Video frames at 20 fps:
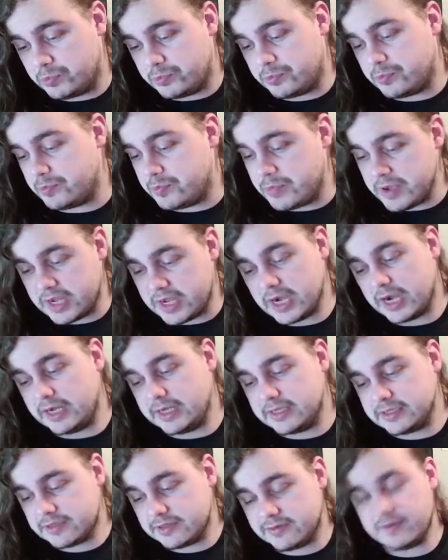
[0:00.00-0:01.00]

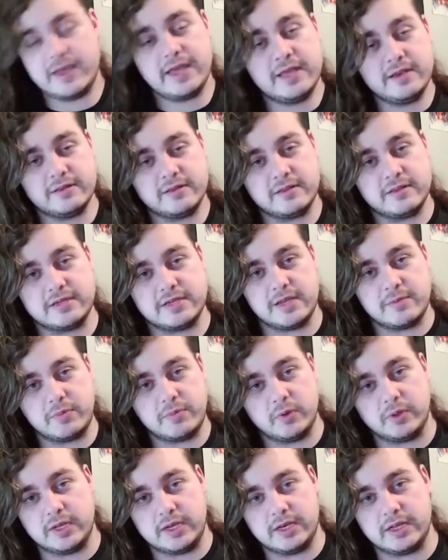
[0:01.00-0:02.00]
Because of that, the tempo
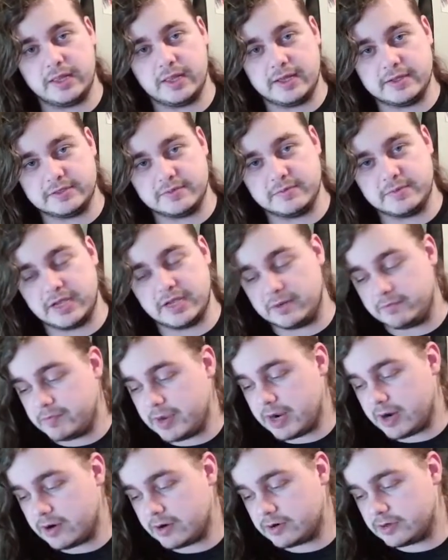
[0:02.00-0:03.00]
lead allows them to get
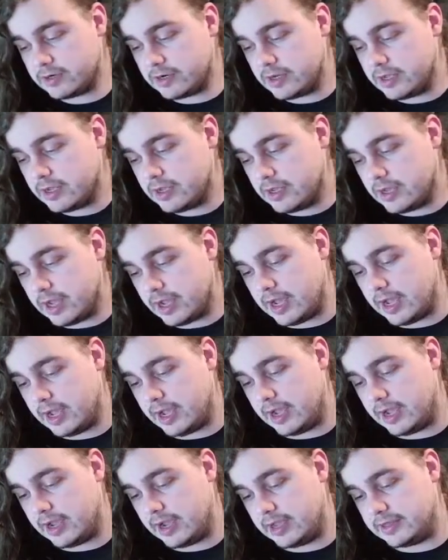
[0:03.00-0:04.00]
Baron.
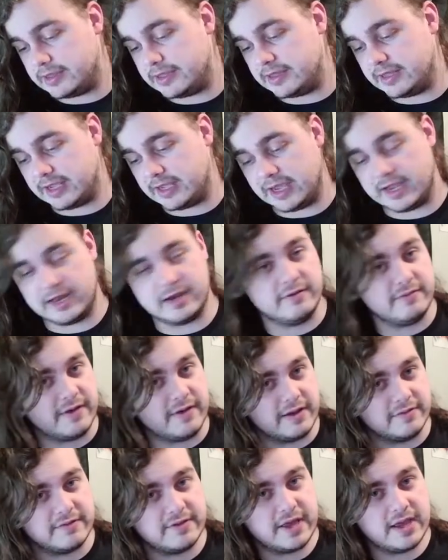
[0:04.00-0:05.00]
And then they gain a
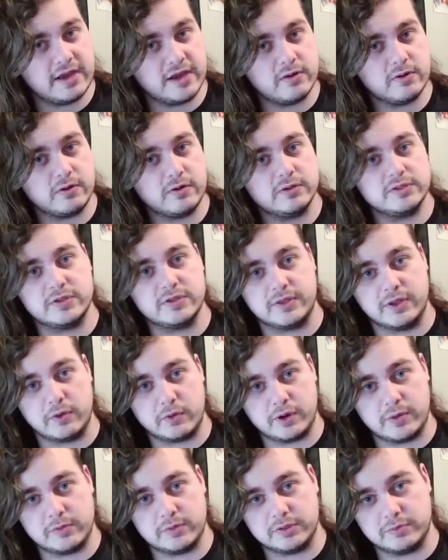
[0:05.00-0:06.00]
5k gold, so they were
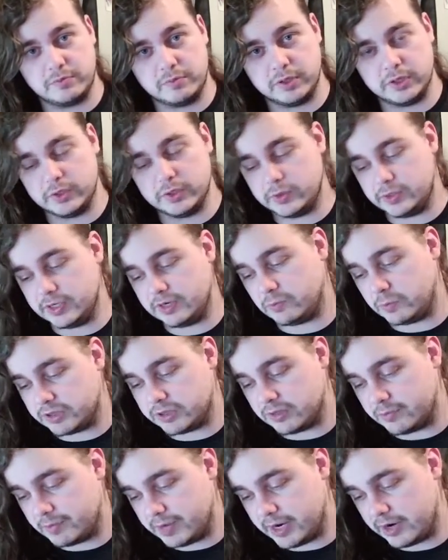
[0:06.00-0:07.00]
able to balloon it with the
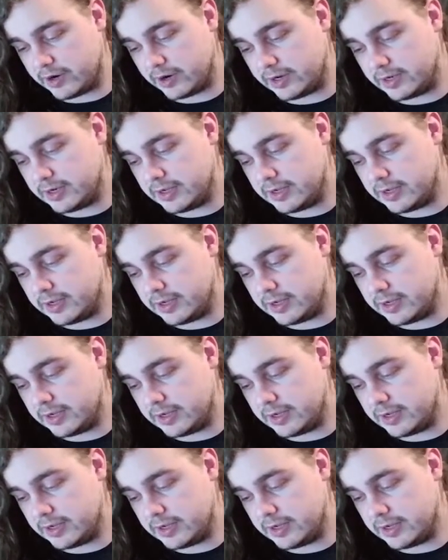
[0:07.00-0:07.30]
Baron.